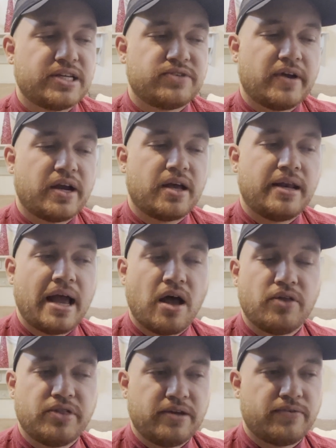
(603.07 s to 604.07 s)
it's very
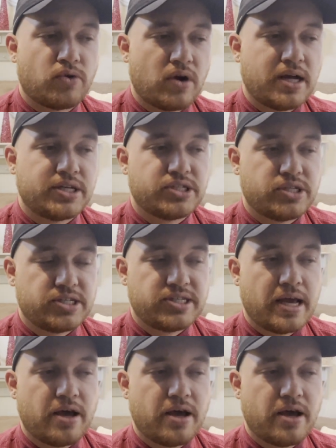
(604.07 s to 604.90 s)
unhealthy for us to set